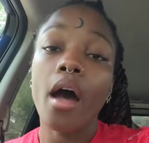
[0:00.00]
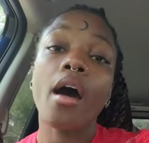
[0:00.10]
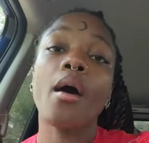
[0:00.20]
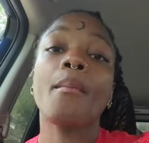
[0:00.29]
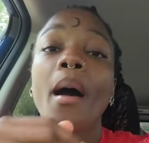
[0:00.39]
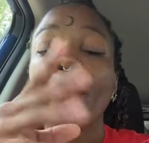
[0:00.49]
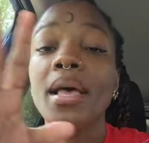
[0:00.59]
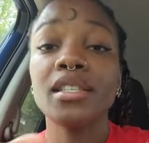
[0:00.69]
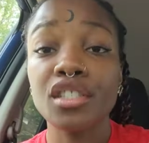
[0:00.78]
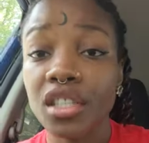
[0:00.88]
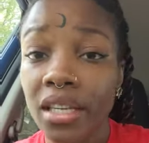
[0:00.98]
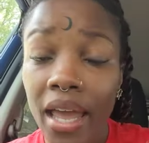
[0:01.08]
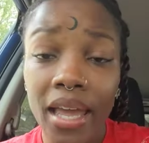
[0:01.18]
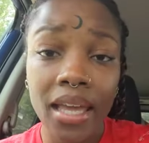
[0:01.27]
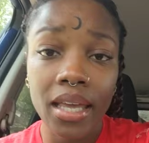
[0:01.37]
Um, my message
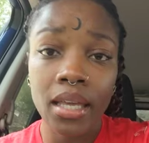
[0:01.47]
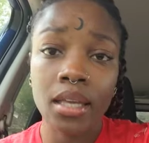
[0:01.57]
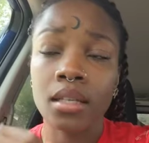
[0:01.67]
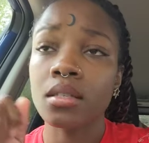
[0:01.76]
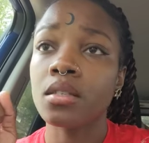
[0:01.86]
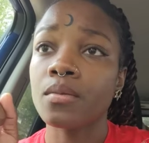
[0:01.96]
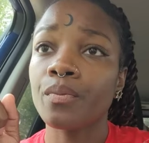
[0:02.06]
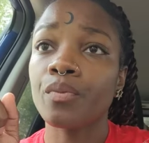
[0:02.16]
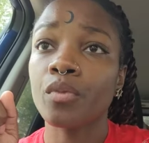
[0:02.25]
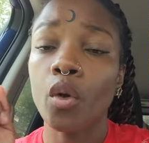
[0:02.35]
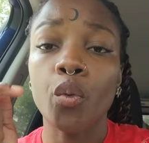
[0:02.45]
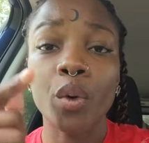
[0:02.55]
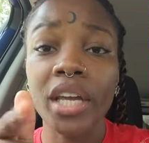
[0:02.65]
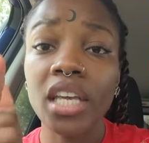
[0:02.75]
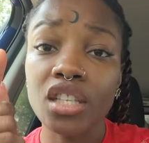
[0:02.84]
today is
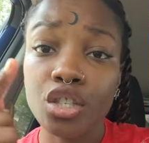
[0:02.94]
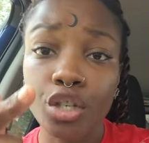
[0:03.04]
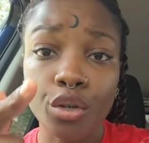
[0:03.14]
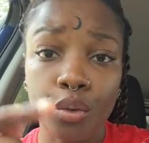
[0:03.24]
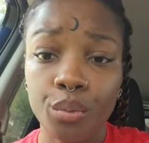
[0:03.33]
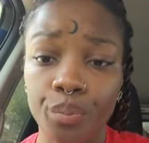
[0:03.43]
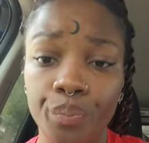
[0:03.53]
rent is due.